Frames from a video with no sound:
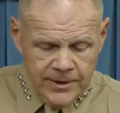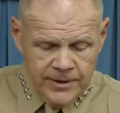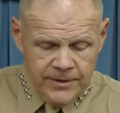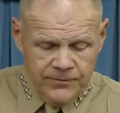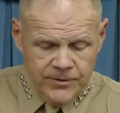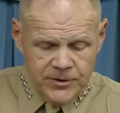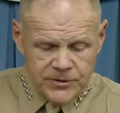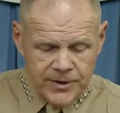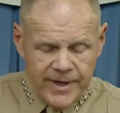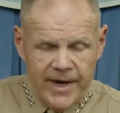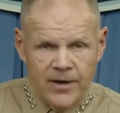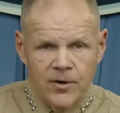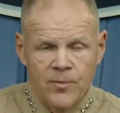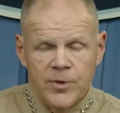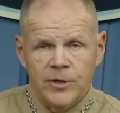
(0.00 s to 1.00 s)
if there's
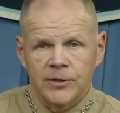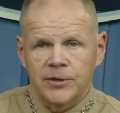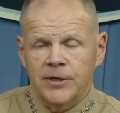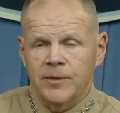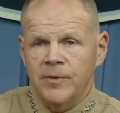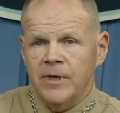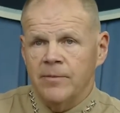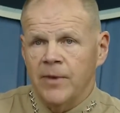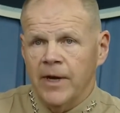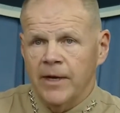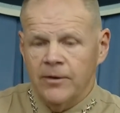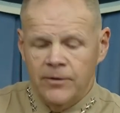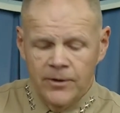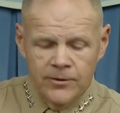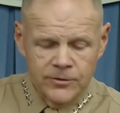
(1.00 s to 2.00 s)
accountability to be
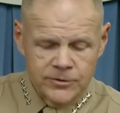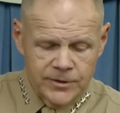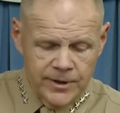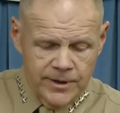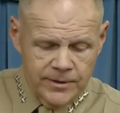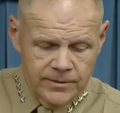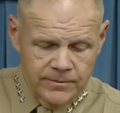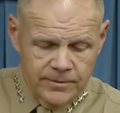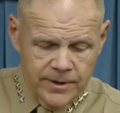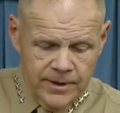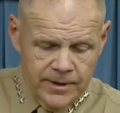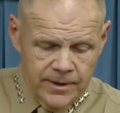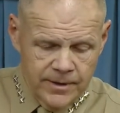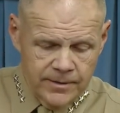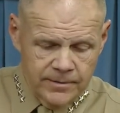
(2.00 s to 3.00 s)
made, those that
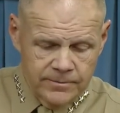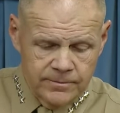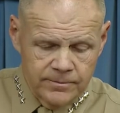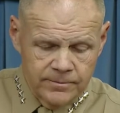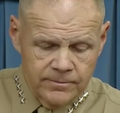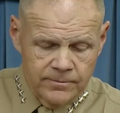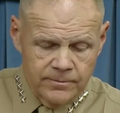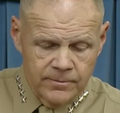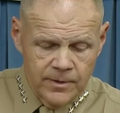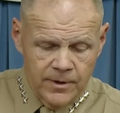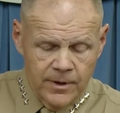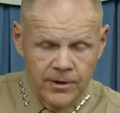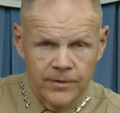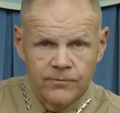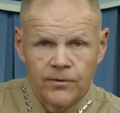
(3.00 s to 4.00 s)

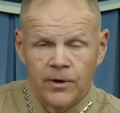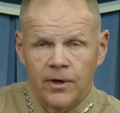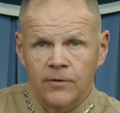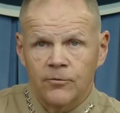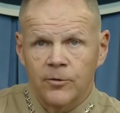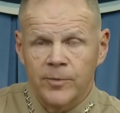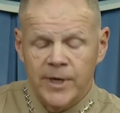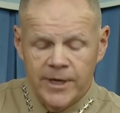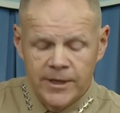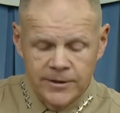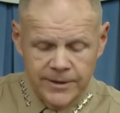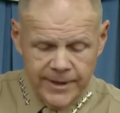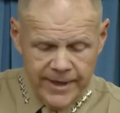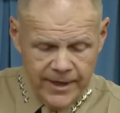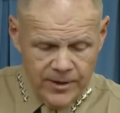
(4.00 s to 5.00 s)
are involved will be
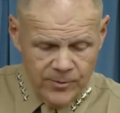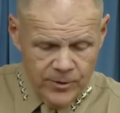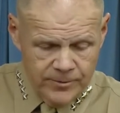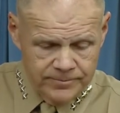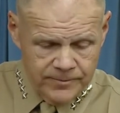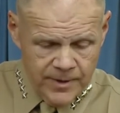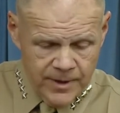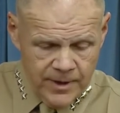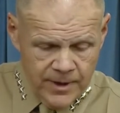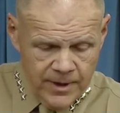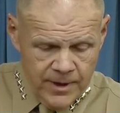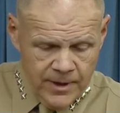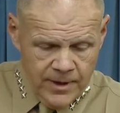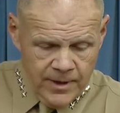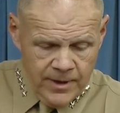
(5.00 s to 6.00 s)
held accountable.
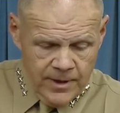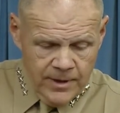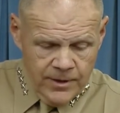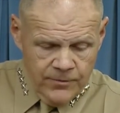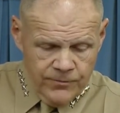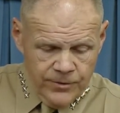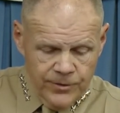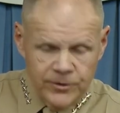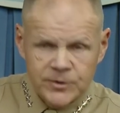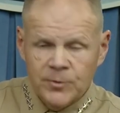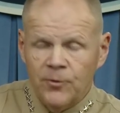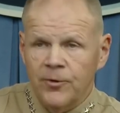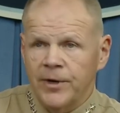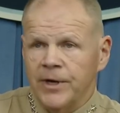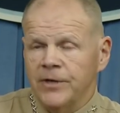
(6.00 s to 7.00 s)
For those
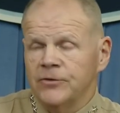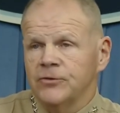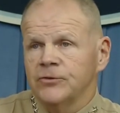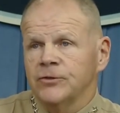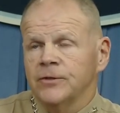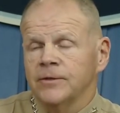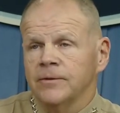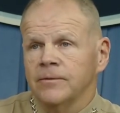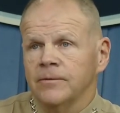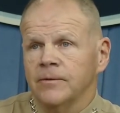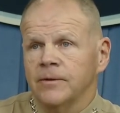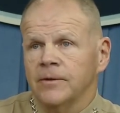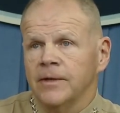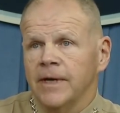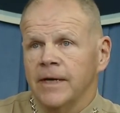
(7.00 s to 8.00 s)
Marines
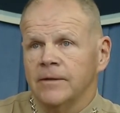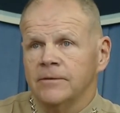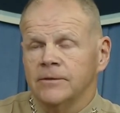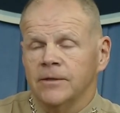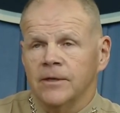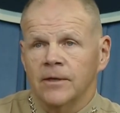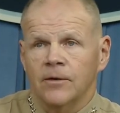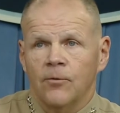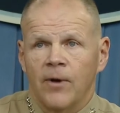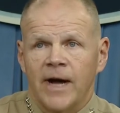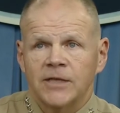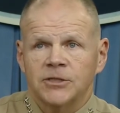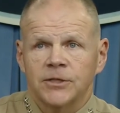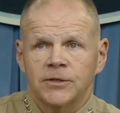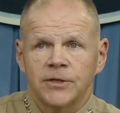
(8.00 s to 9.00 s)
that are
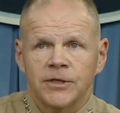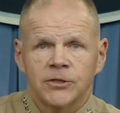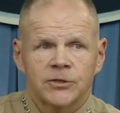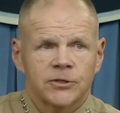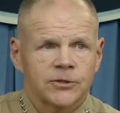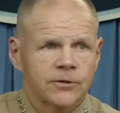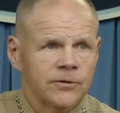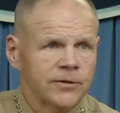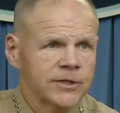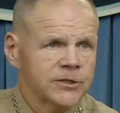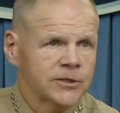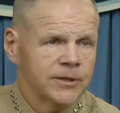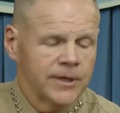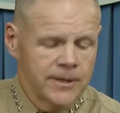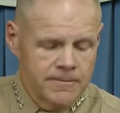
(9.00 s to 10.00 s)
watching this or
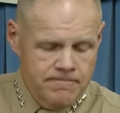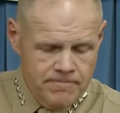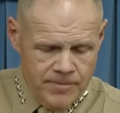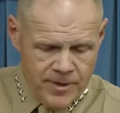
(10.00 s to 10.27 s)
listening,